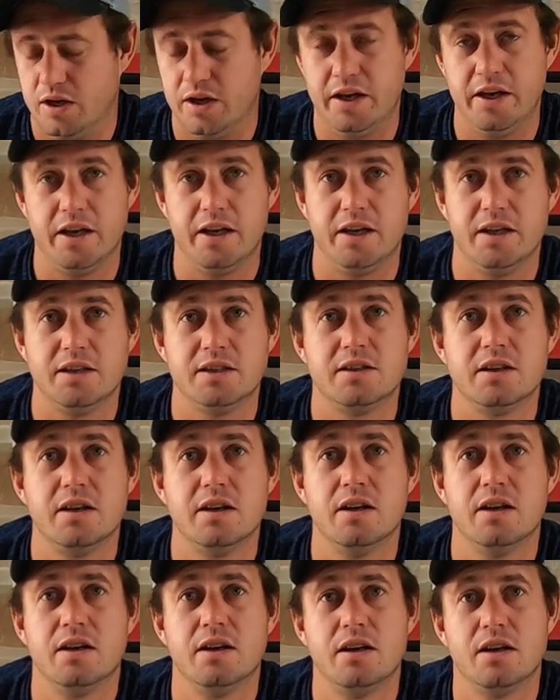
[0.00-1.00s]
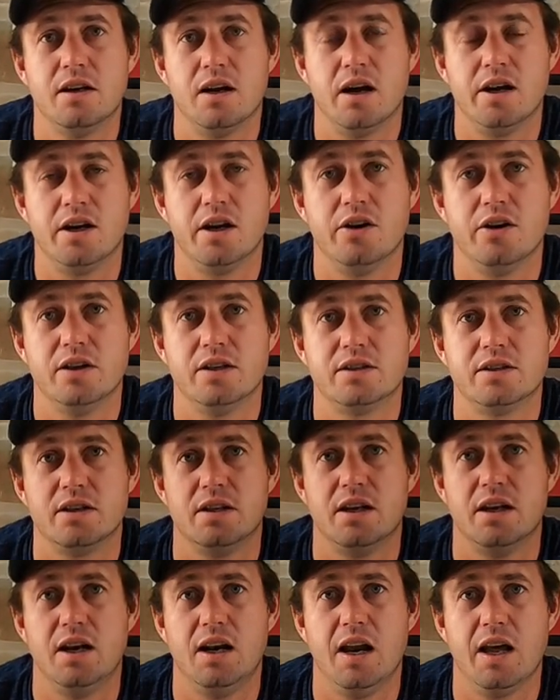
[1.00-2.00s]
It is a, I know it's
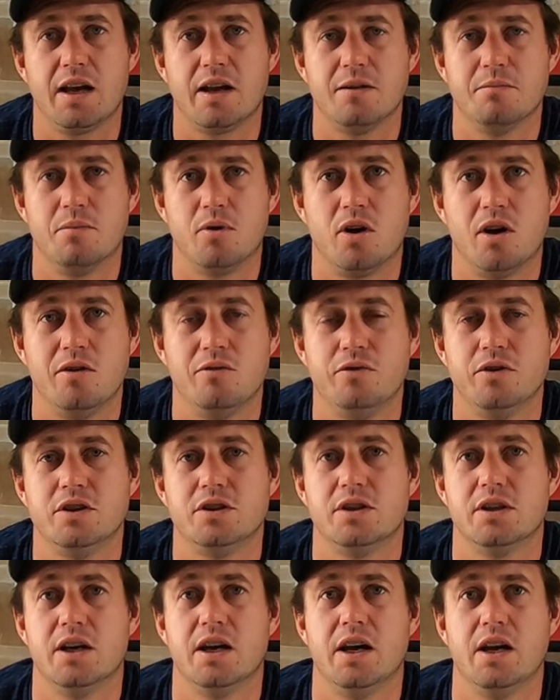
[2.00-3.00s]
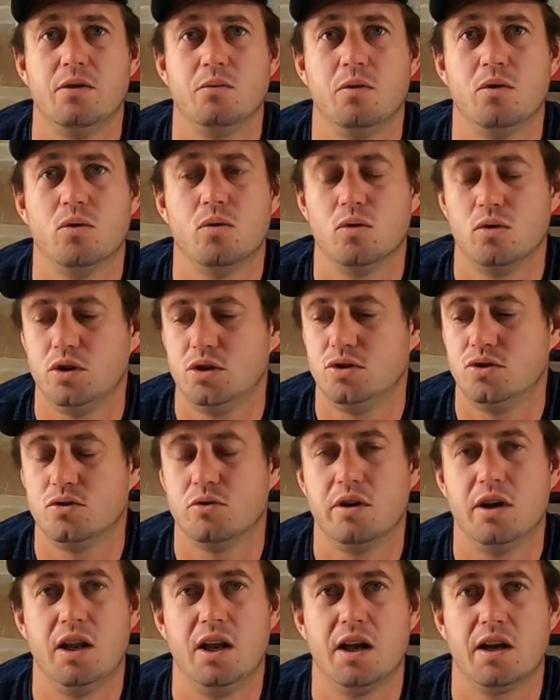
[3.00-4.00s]
a lack of braai fish and we all
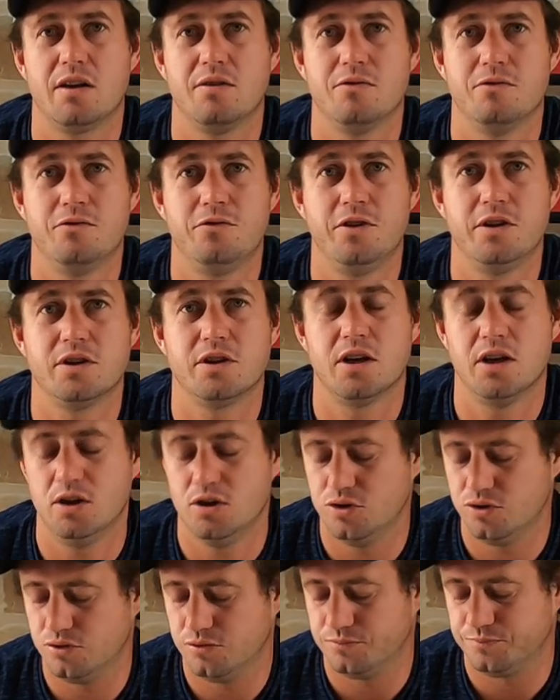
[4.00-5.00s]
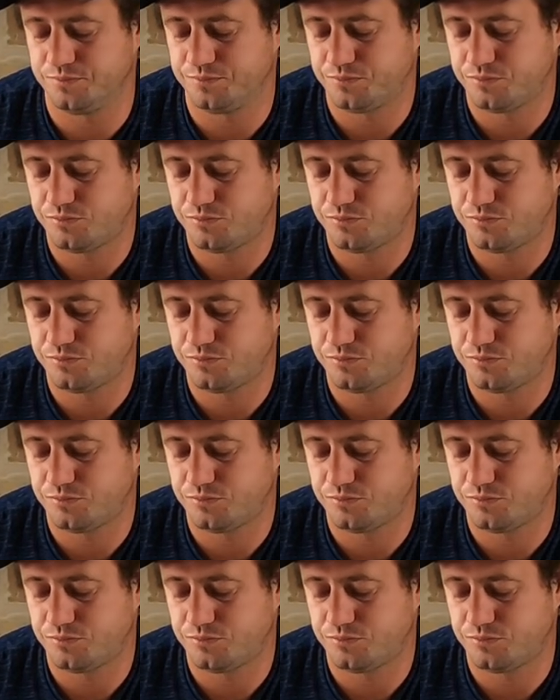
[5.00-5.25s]
enjoy a of fat galjoen.